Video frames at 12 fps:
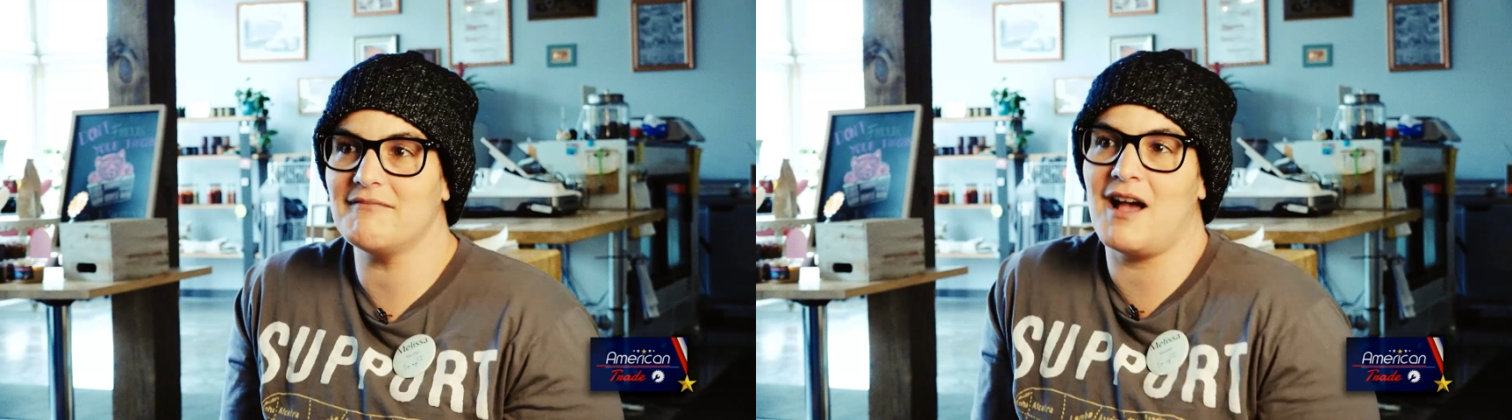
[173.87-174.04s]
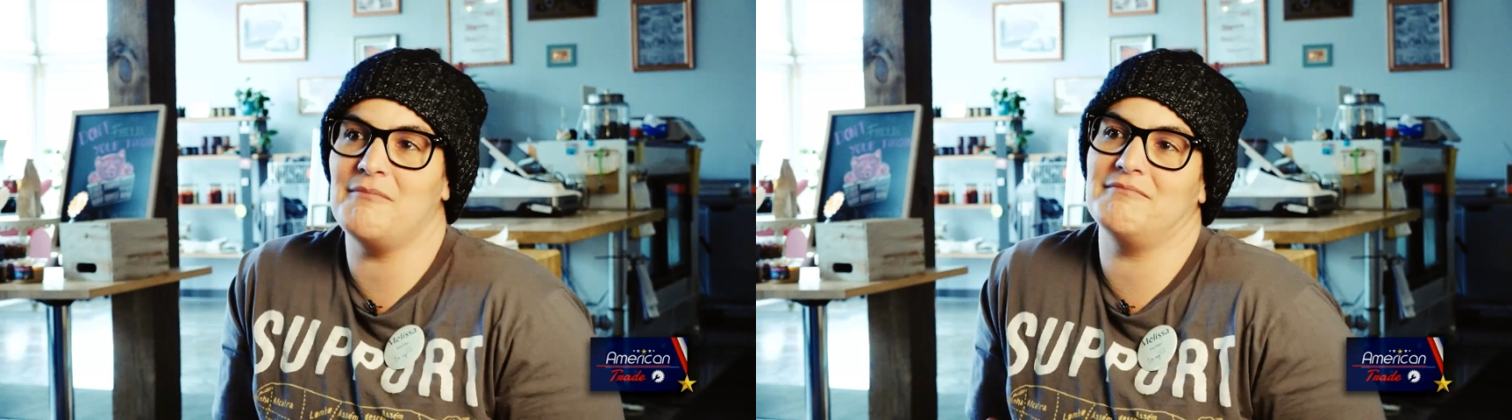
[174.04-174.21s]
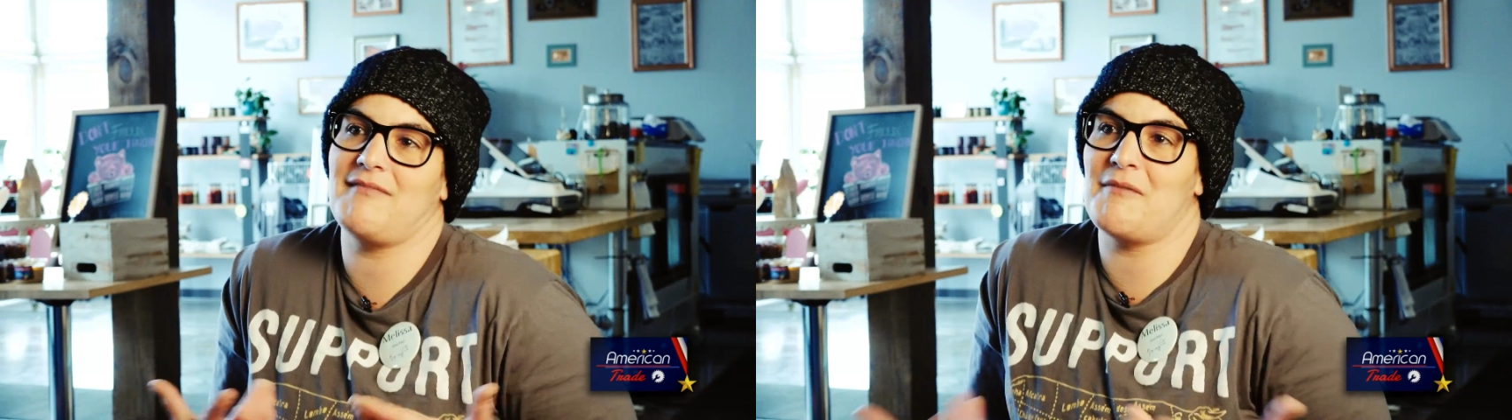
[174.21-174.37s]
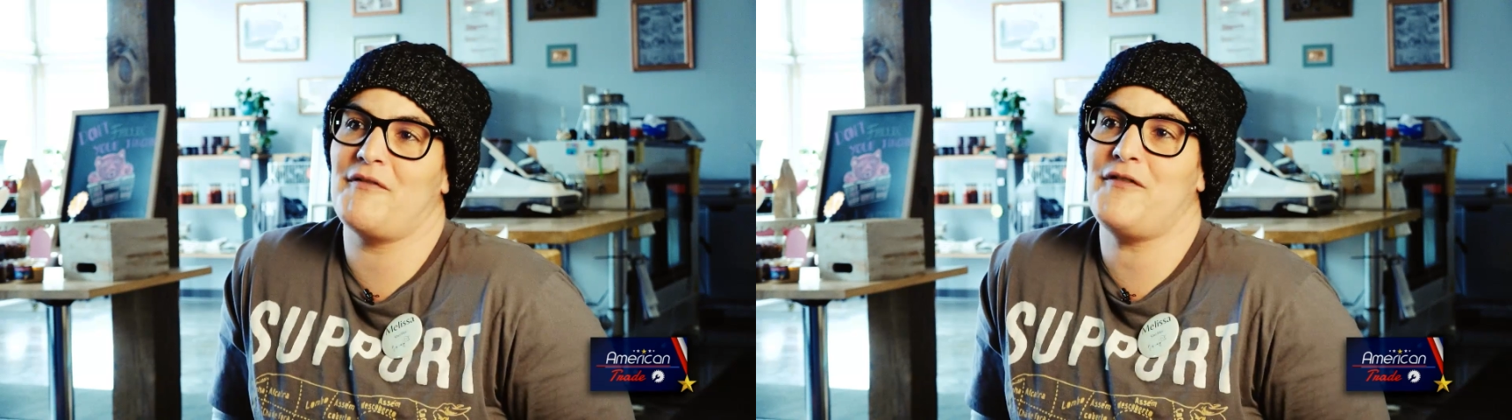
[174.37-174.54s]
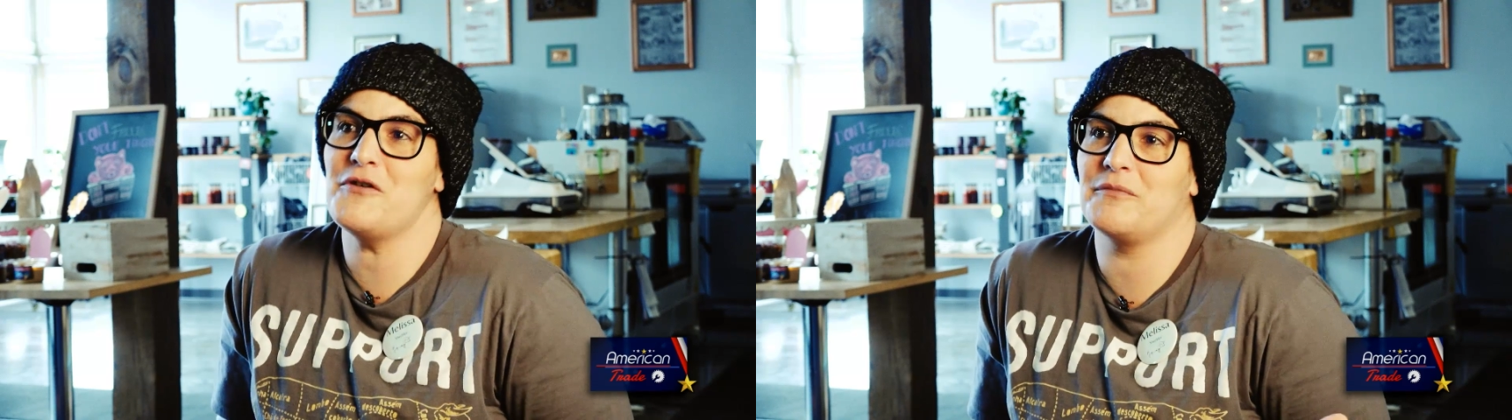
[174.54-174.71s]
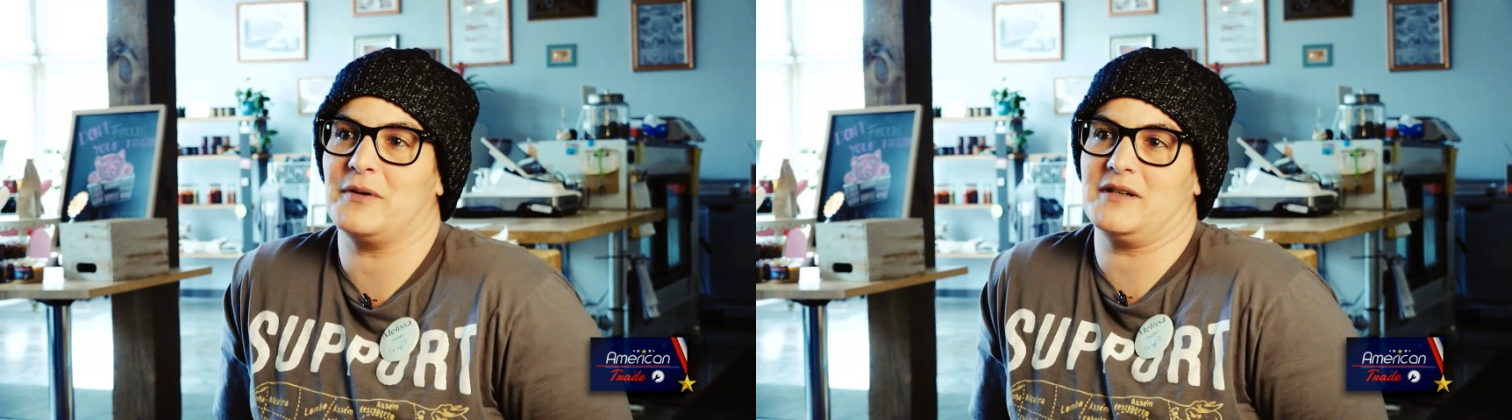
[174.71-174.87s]
I'm a
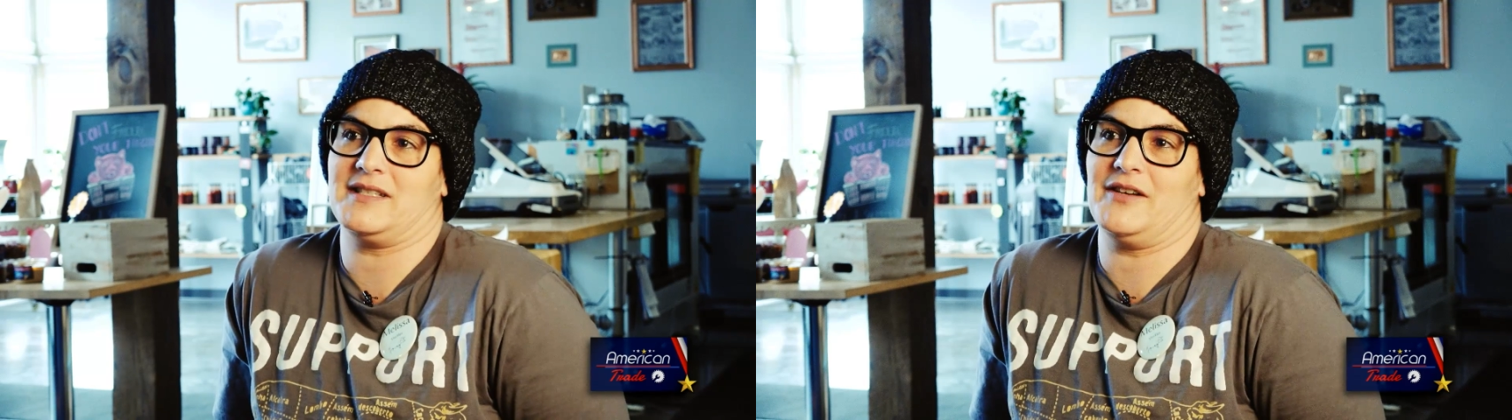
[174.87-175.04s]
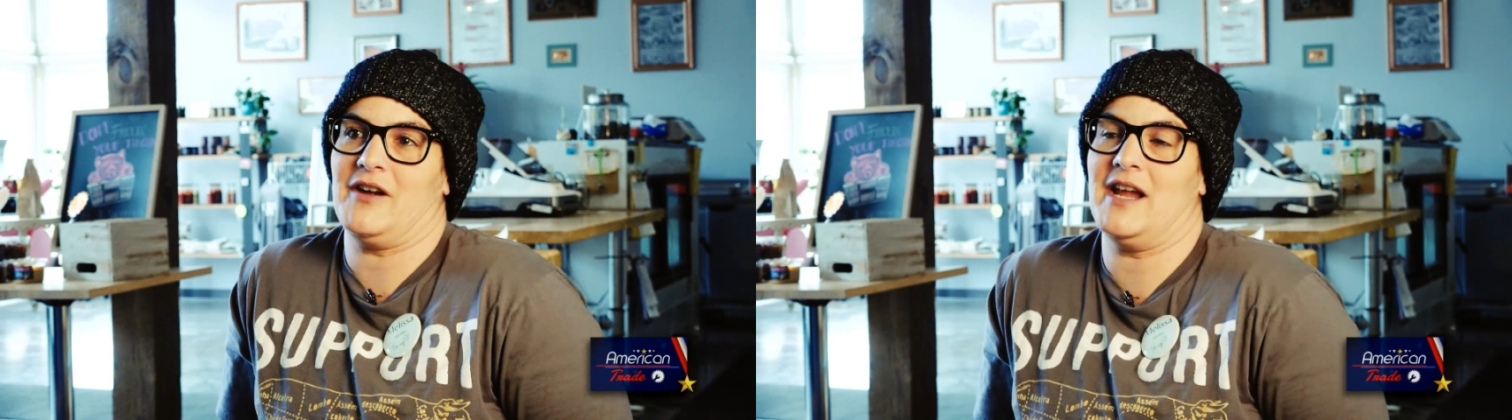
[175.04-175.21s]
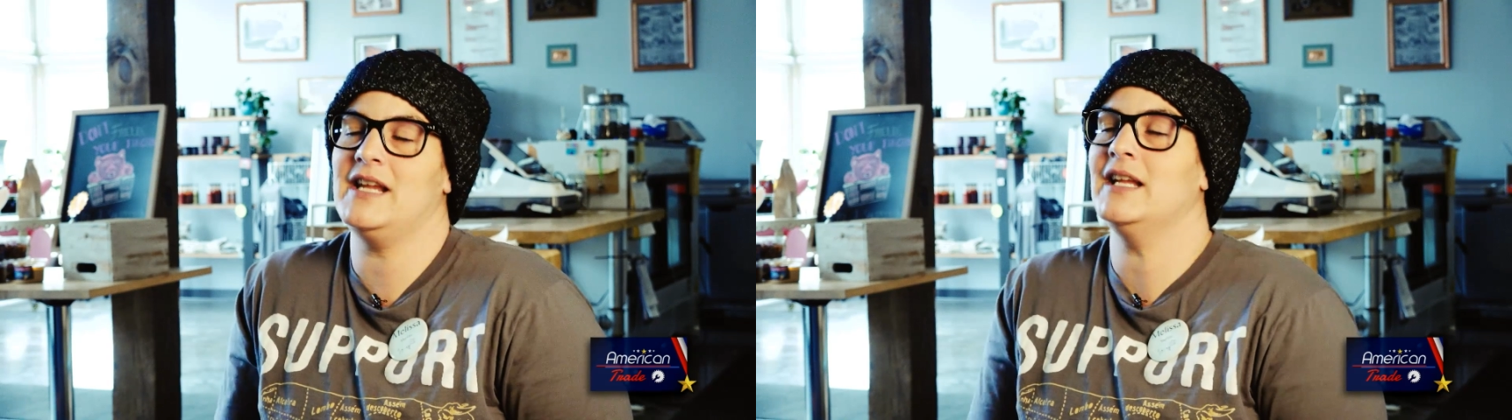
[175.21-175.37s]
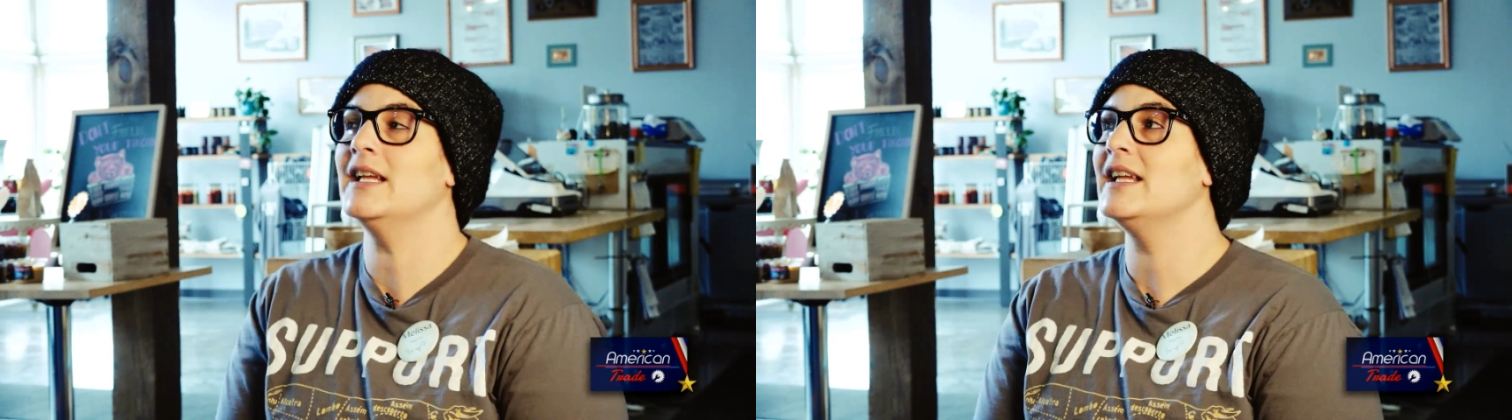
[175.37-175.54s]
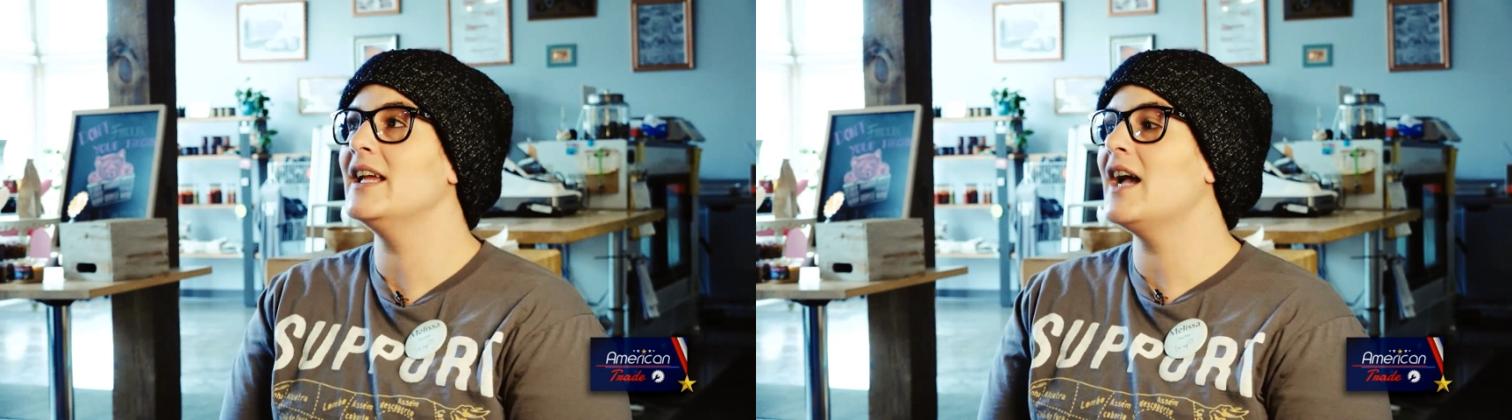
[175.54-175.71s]
food person, right?